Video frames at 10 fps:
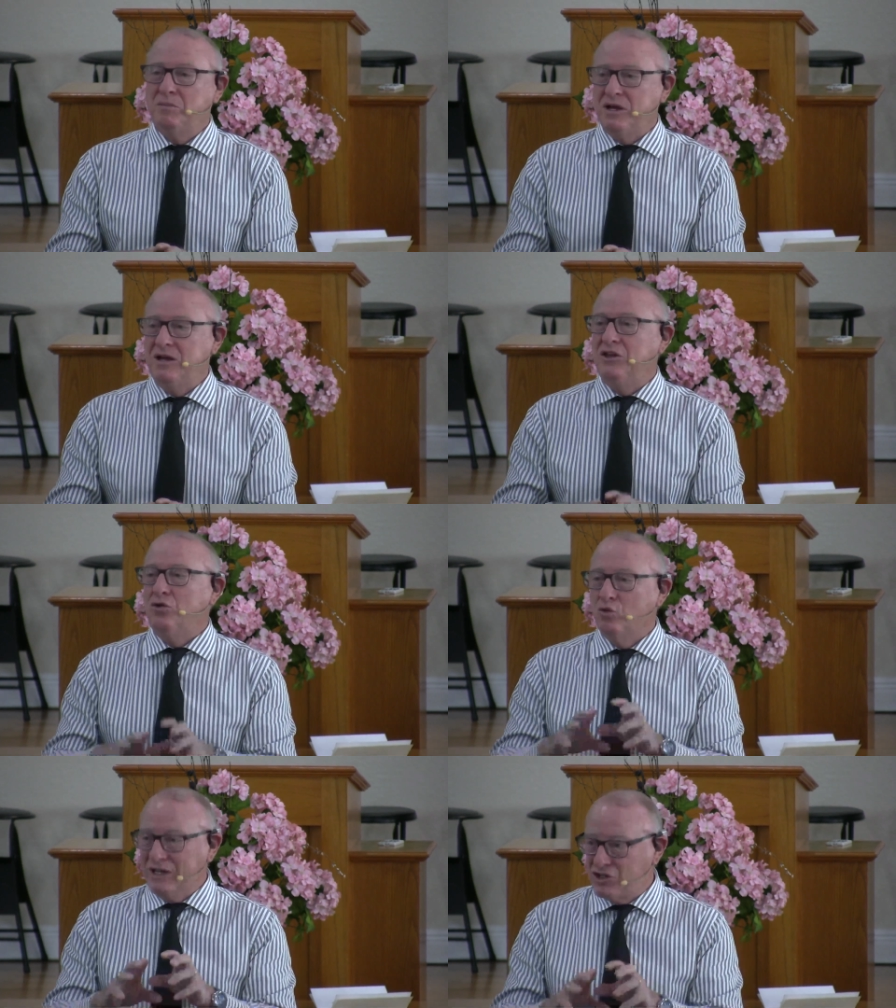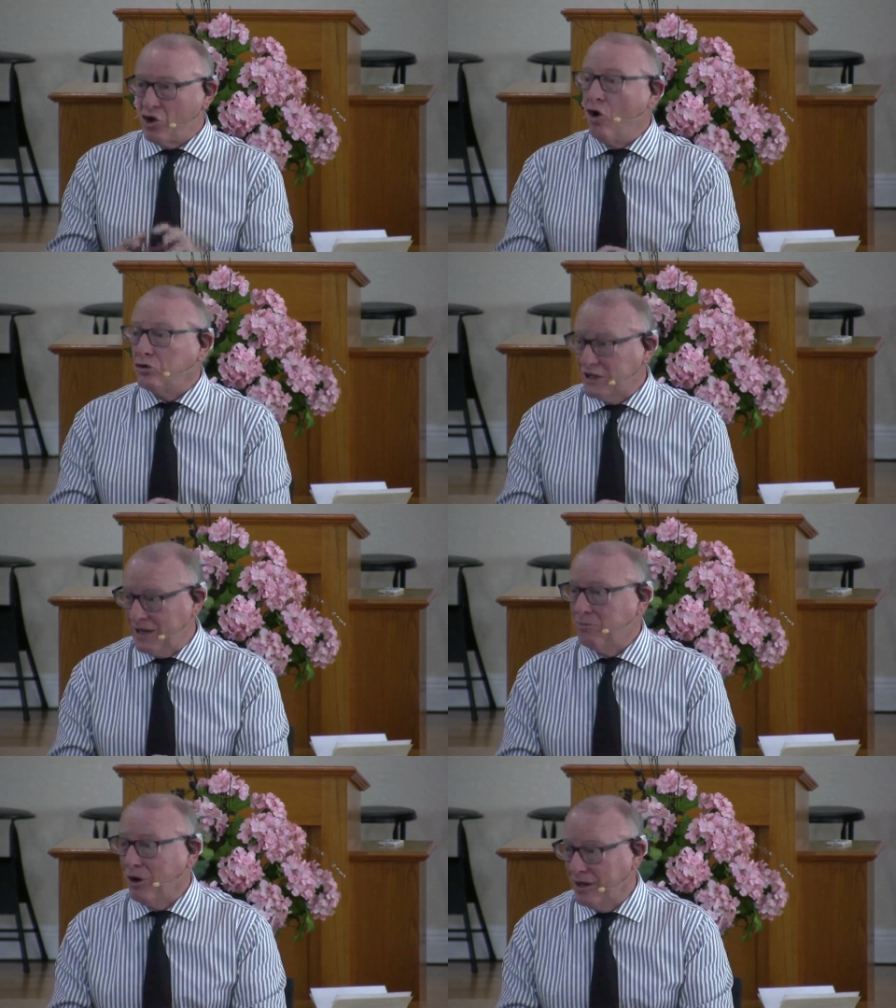be the
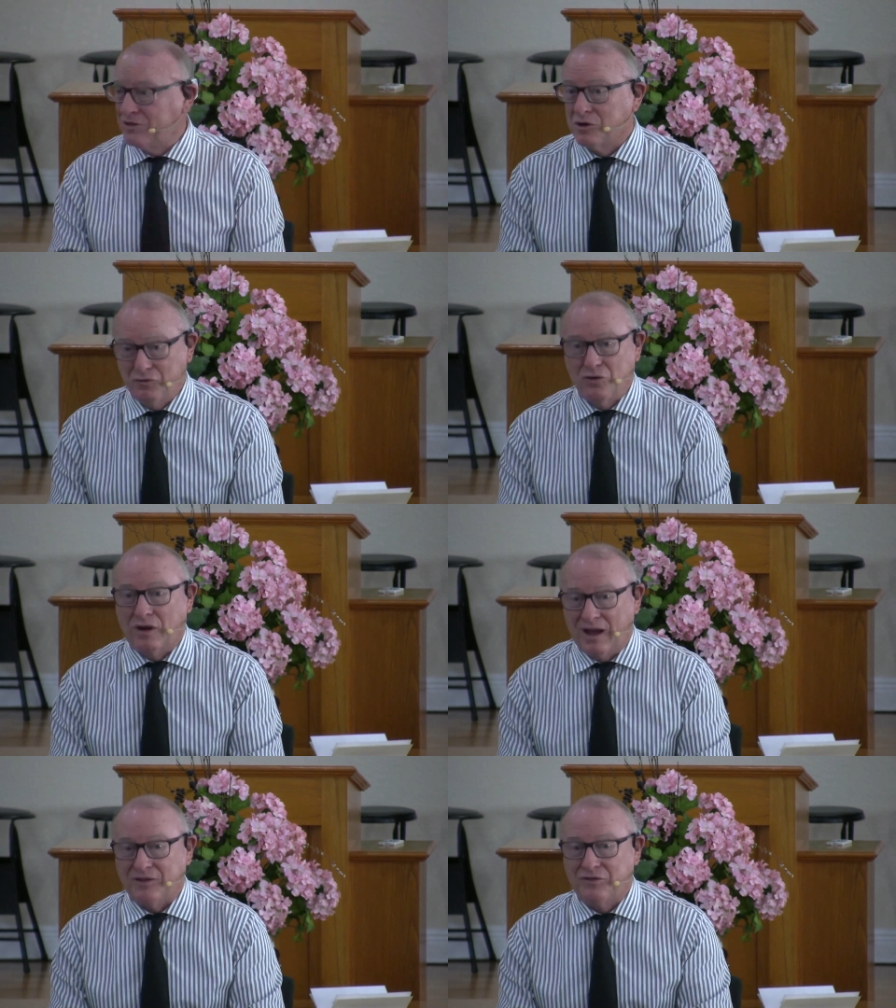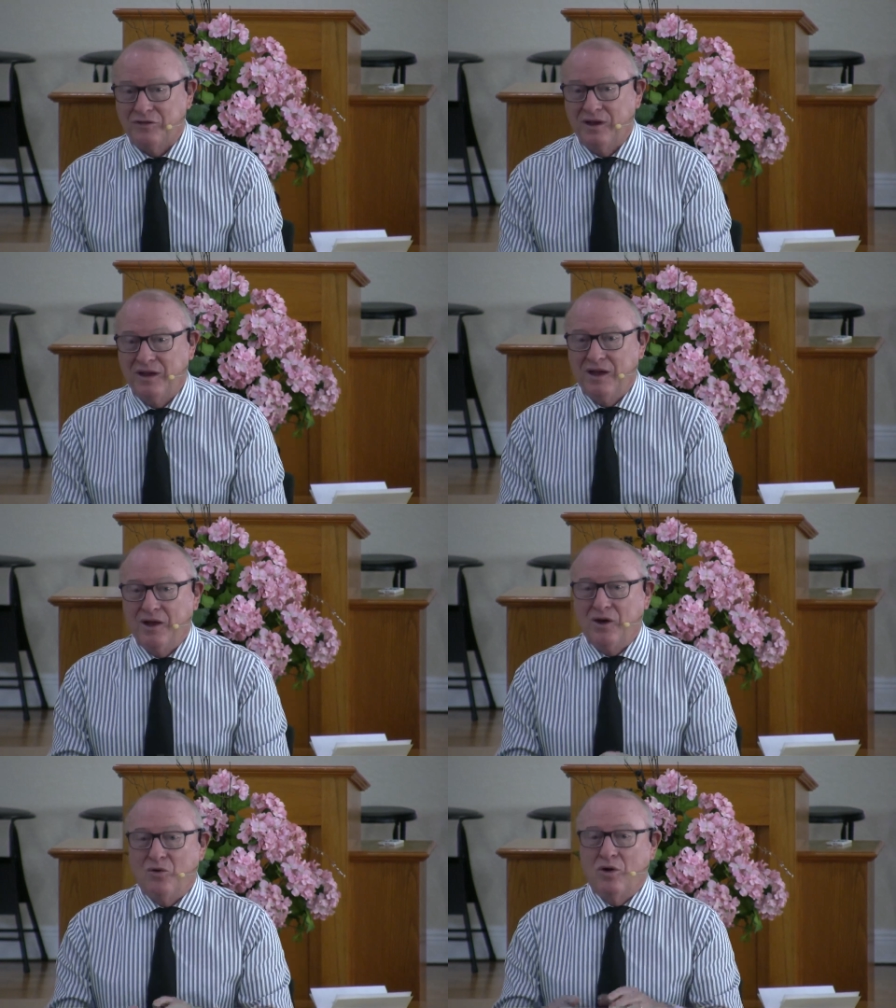resalting place of your life
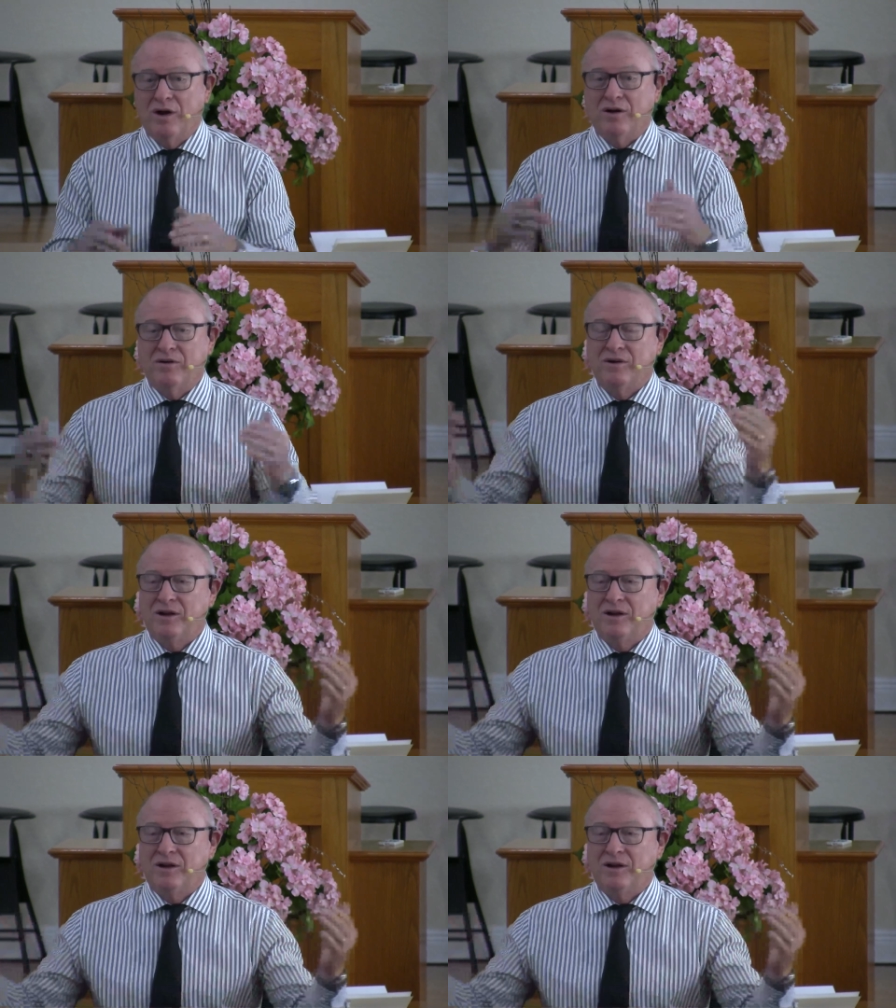where